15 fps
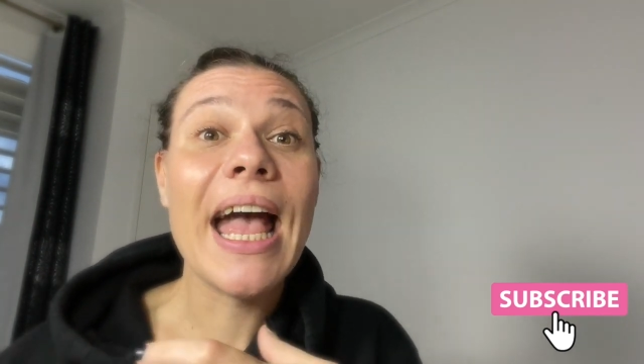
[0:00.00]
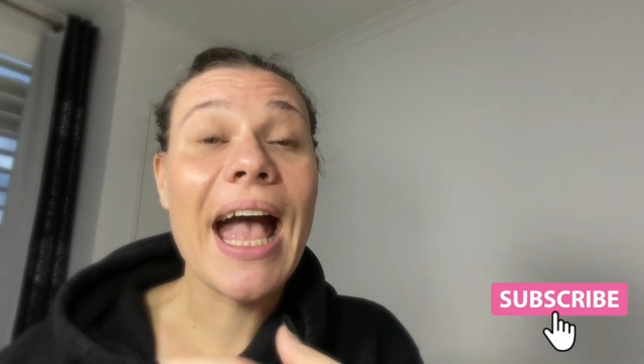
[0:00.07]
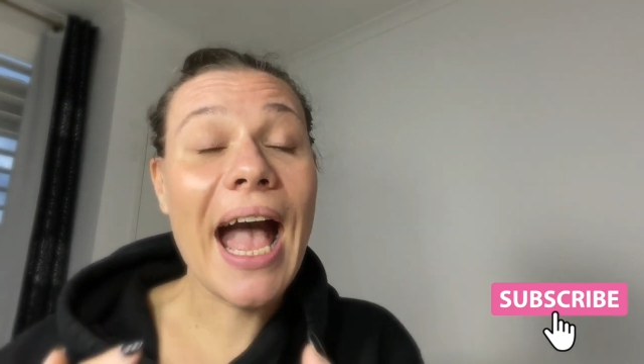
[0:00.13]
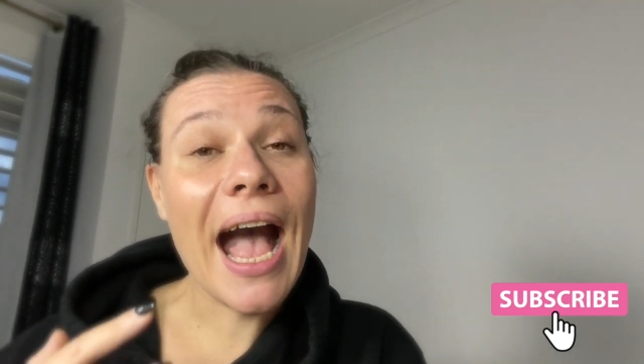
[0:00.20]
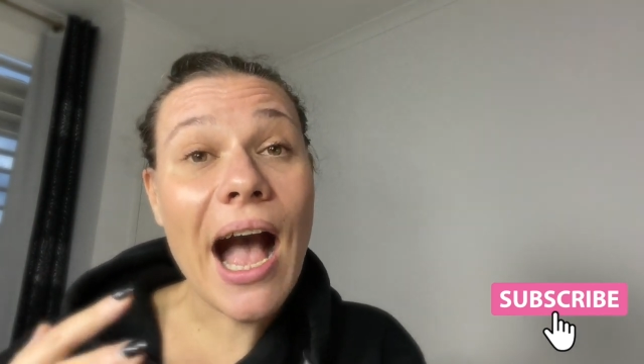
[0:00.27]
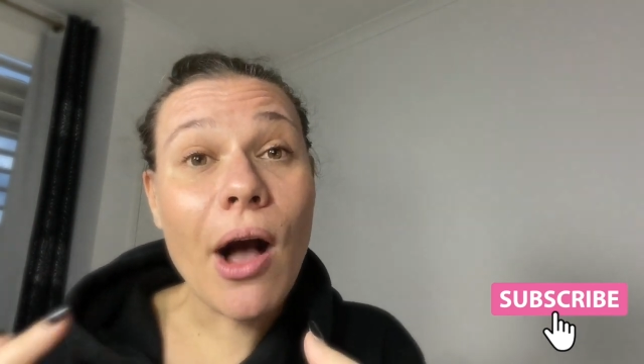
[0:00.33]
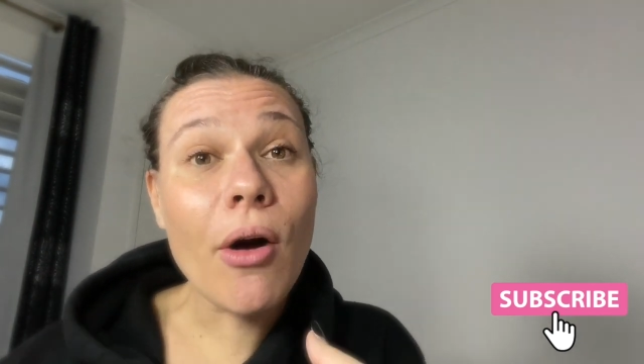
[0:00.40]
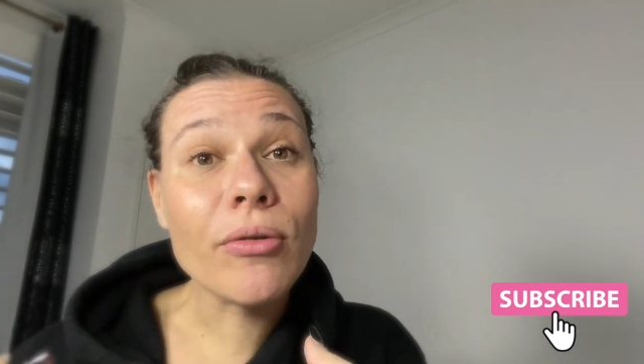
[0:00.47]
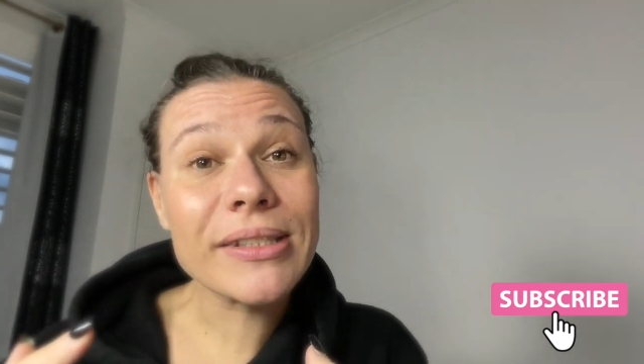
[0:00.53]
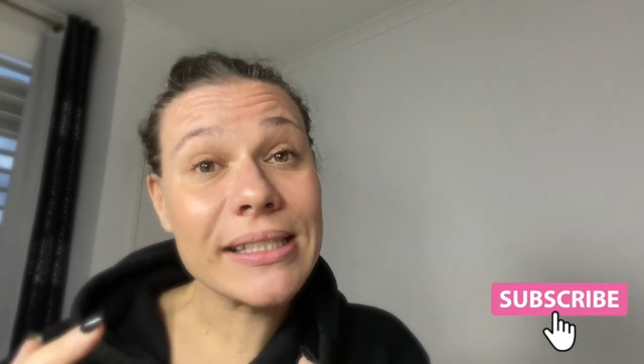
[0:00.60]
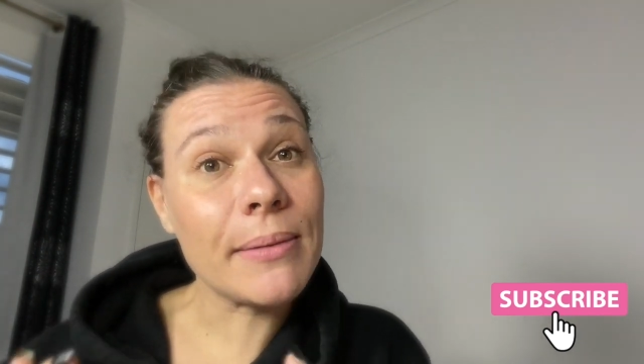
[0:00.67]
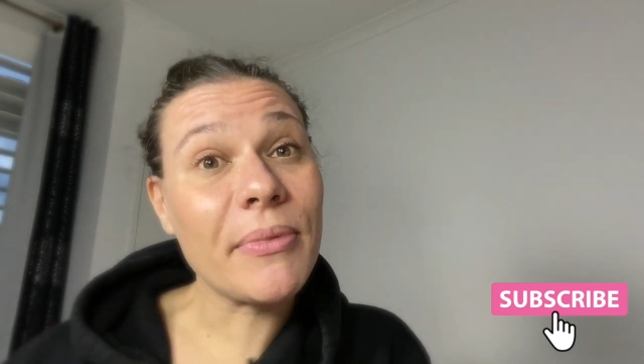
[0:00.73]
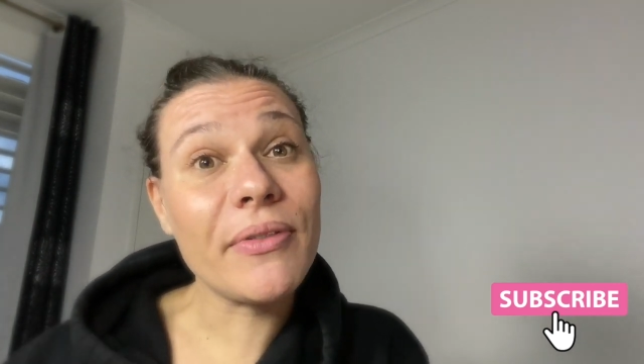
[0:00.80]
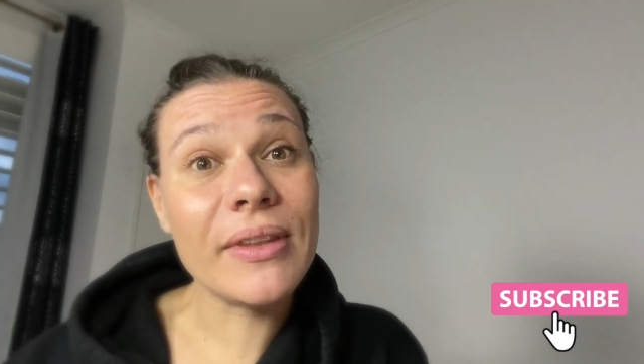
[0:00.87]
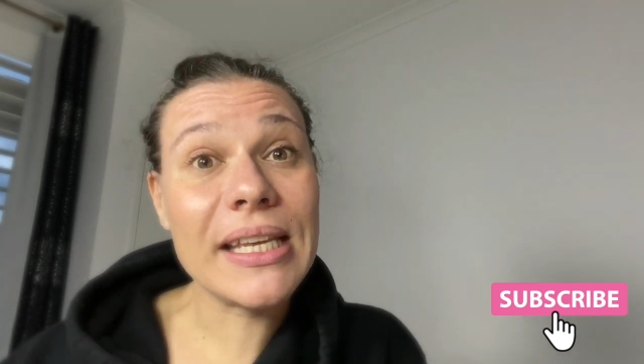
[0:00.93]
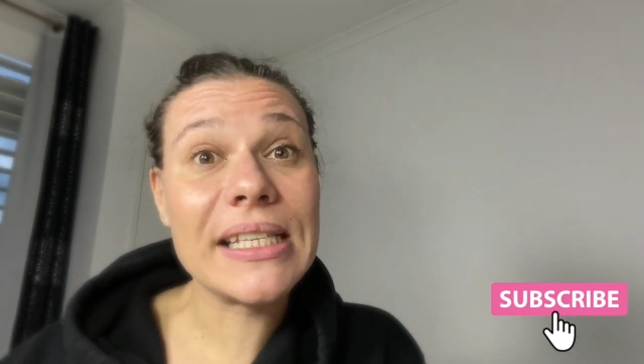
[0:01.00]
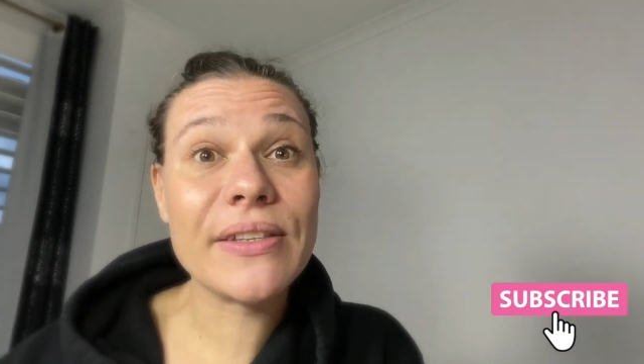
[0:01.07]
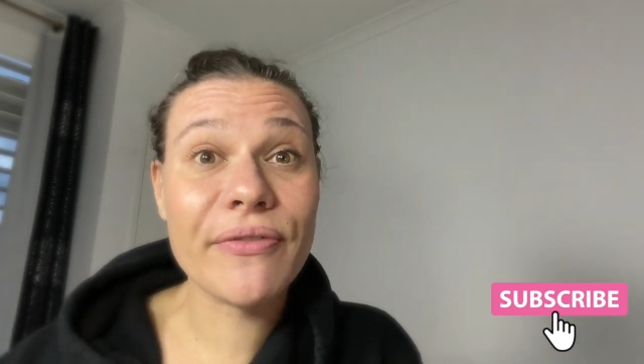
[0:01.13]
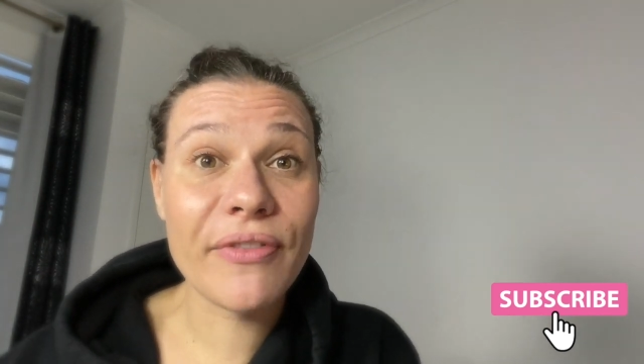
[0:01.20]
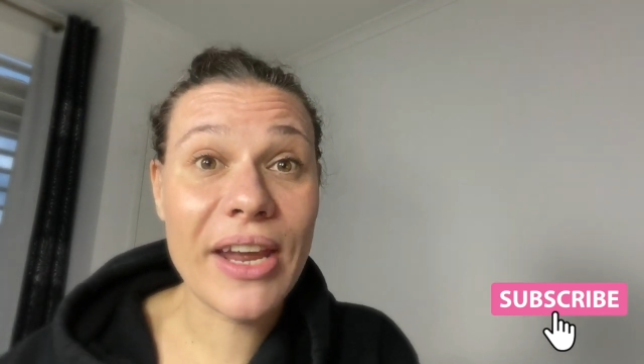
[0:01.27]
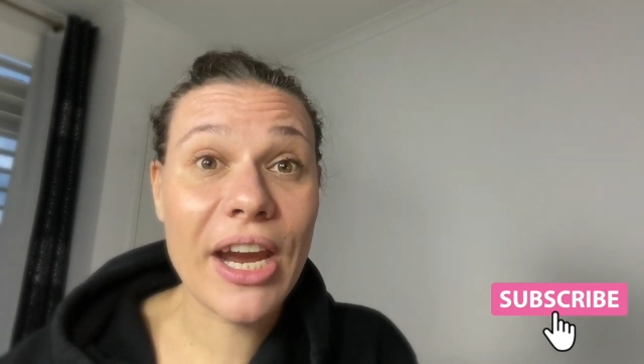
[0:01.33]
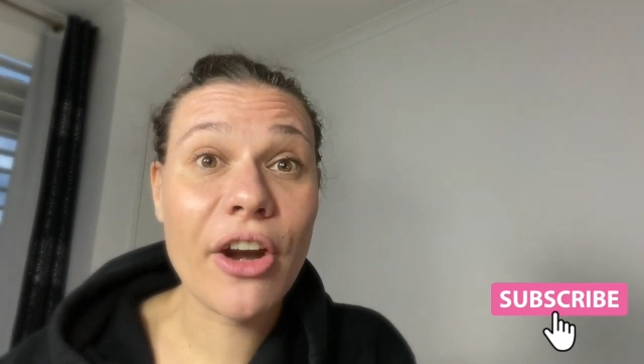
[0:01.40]
how some of these
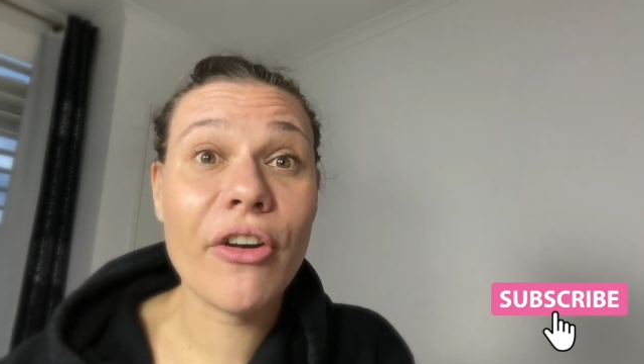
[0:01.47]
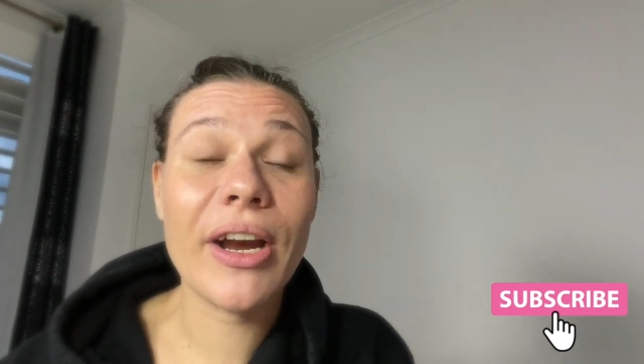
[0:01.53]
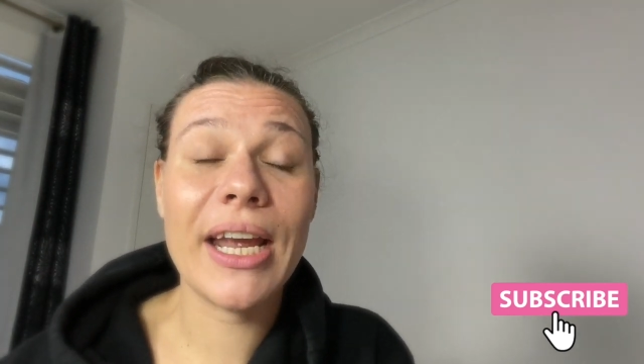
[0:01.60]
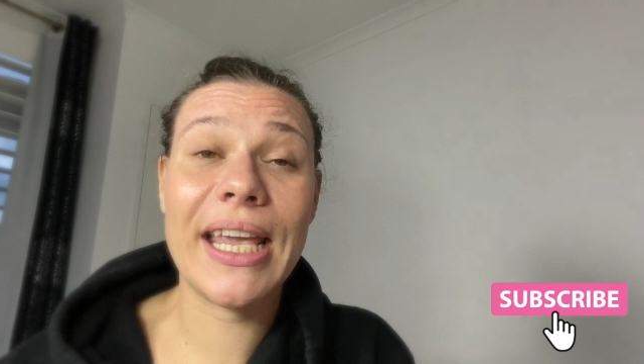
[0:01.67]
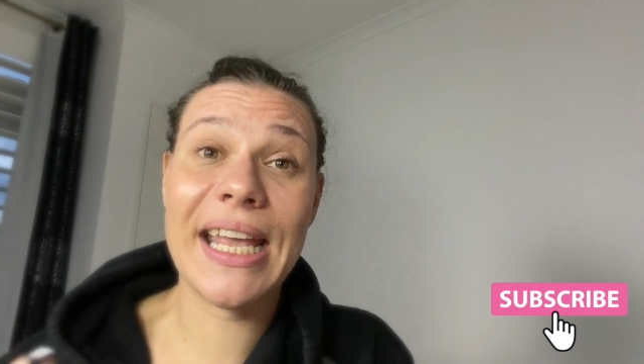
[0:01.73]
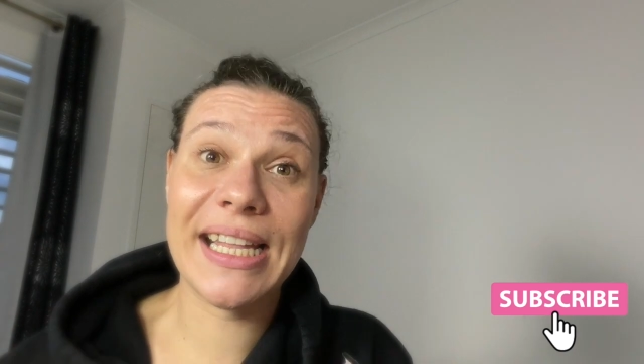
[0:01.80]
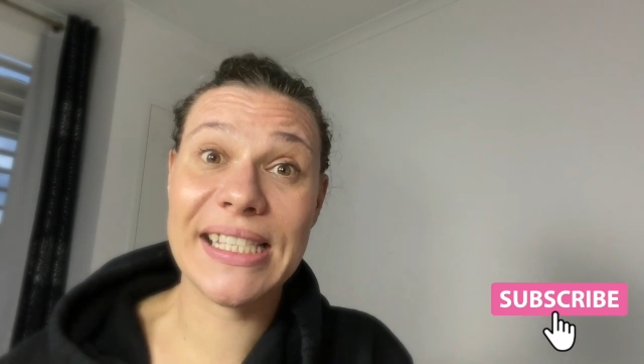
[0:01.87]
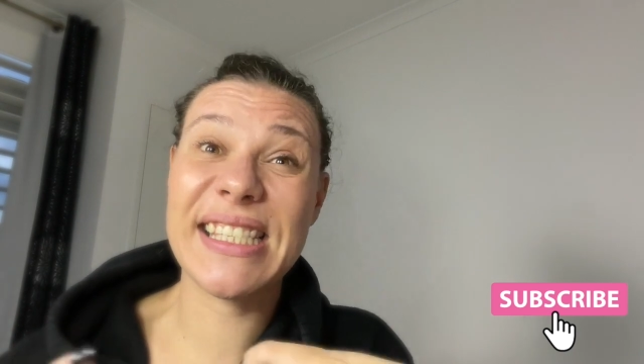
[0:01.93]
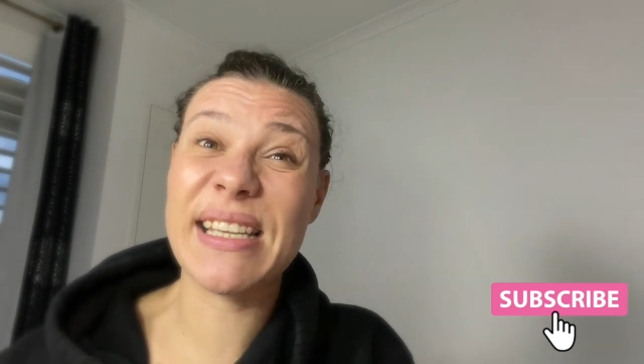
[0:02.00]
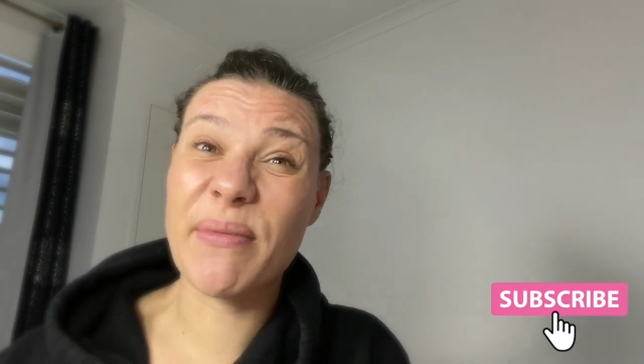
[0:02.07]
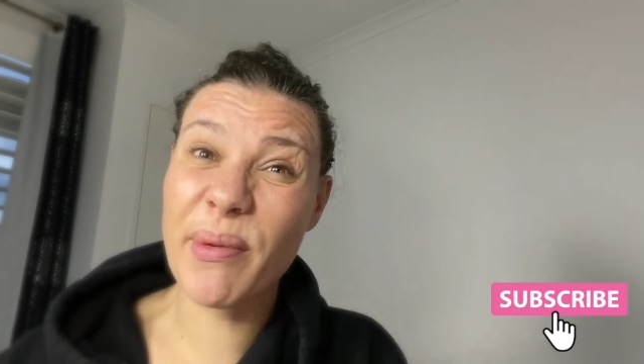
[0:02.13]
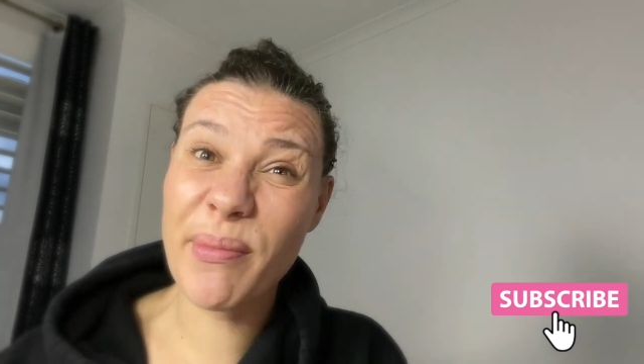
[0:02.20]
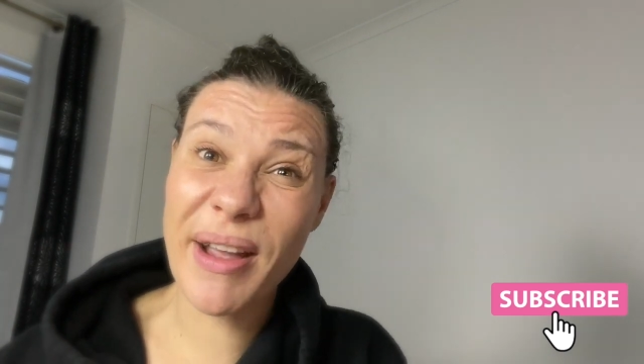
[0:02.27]
fare against some of